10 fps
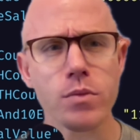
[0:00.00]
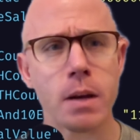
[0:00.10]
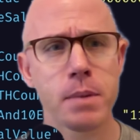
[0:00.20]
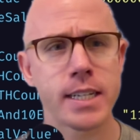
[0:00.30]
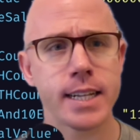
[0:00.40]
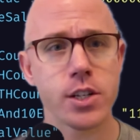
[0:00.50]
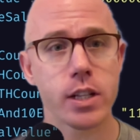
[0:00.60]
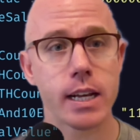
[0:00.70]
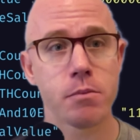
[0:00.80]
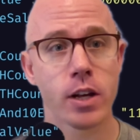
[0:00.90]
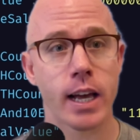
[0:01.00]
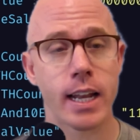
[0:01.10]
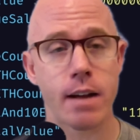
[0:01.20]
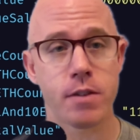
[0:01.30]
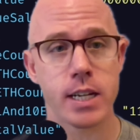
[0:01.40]
But essentially, I'm looking at
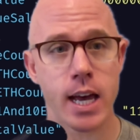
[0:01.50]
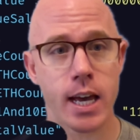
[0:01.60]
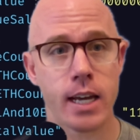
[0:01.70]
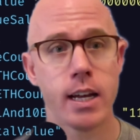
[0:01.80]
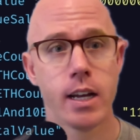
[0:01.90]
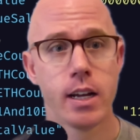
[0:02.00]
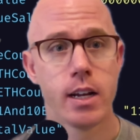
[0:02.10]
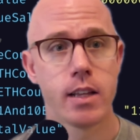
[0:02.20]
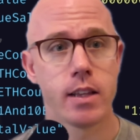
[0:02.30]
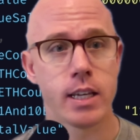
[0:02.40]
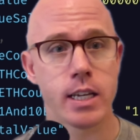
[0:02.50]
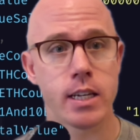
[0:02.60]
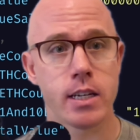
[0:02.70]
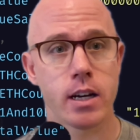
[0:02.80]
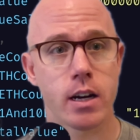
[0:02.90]
every day
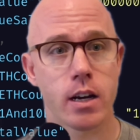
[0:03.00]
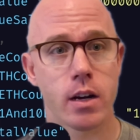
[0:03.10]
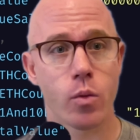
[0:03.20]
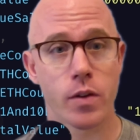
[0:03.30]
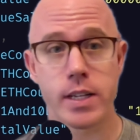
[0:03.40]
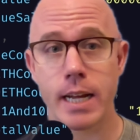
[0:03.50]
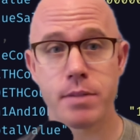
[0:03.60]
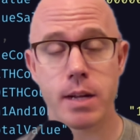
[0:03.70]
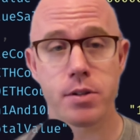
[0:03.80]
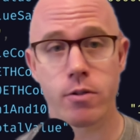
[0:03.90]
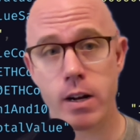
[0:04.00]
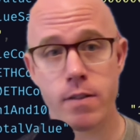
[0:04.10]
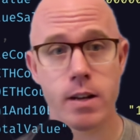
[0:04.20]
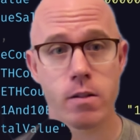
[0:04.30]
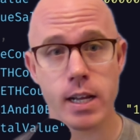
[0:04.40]
where the timestamp is greater
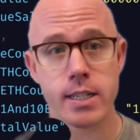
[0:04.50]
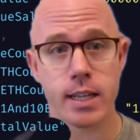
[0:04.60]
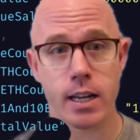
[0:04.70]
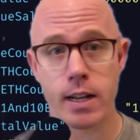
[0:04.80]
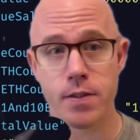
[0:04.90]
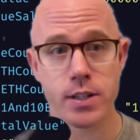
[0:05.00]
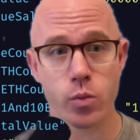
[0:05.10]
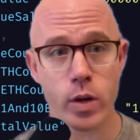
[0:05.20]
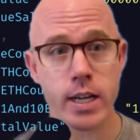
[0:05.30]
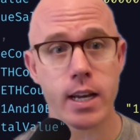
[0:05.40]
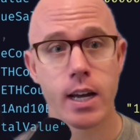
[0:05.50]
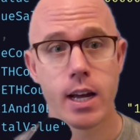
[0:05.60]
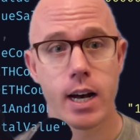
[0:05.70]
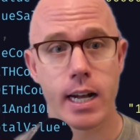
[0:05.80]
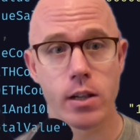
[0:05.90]
than or less than. In this week,
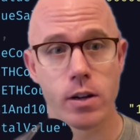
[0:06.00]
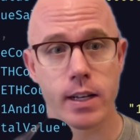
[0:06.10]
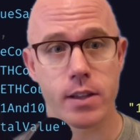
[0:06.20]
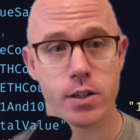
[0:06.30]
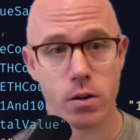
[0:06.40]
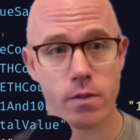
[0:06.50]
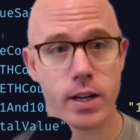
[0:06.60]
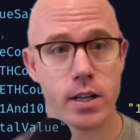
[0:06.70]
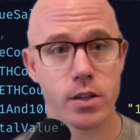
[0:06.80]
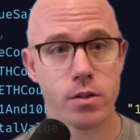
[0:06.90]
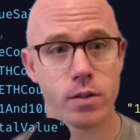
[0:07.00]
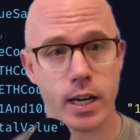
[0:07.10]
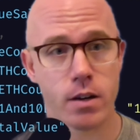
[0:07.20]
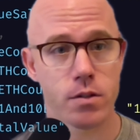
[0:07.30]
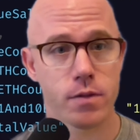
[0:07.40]
I look at the total value,
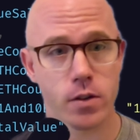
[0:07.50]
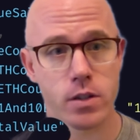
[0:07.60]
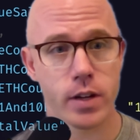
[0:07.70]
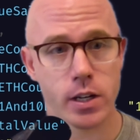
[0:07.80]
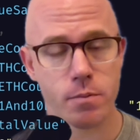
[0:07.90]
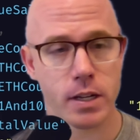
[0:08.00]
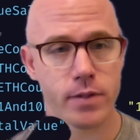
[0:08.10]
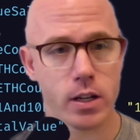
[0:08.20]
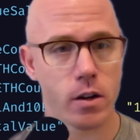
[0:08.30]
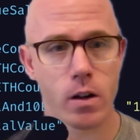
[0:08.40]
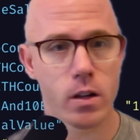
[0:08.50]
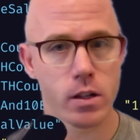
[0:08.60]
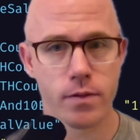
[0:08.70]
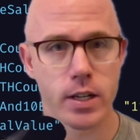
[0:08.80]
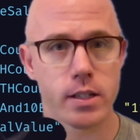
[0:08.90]
count, first value, min value.
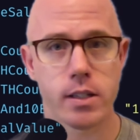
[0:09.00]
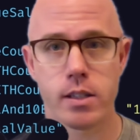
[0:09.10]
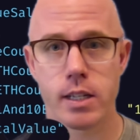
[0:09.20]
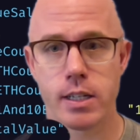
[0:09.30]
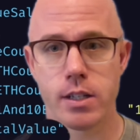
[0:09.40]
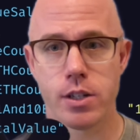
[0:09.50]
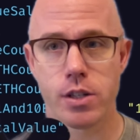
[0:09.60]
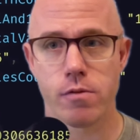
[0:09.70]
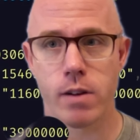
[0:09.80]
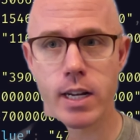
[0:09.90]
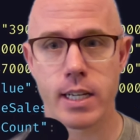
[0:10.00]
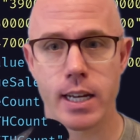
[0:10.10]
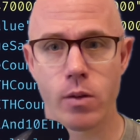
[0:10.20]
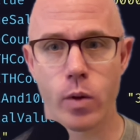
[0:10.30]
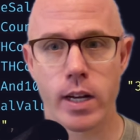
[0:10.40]
All of this is just ready
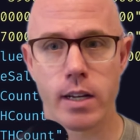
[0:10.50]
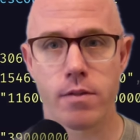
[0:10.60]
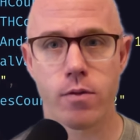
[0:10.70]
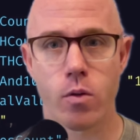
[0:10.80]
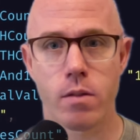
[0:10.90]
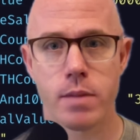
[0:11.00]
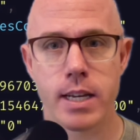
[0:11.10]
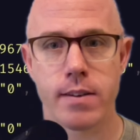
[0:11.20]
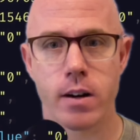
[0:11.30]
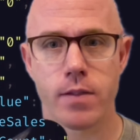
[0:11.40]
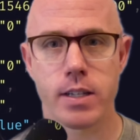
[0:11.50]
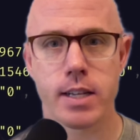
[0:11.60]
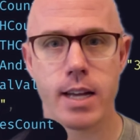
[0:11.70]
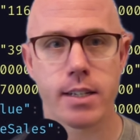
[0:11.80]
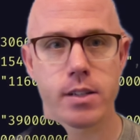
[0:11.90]
and waiting for me on these
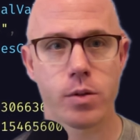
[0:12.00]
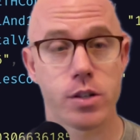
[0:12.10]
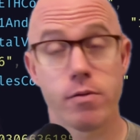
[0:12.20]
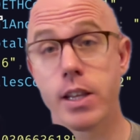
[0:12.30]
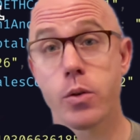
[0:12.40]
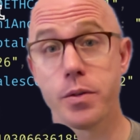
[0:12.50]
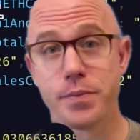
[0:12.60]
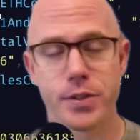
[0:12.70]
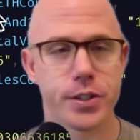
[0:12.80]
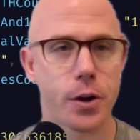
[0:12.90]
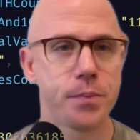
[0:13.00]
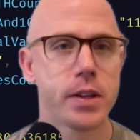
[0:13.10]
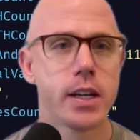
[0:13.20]
days, which is really cool. So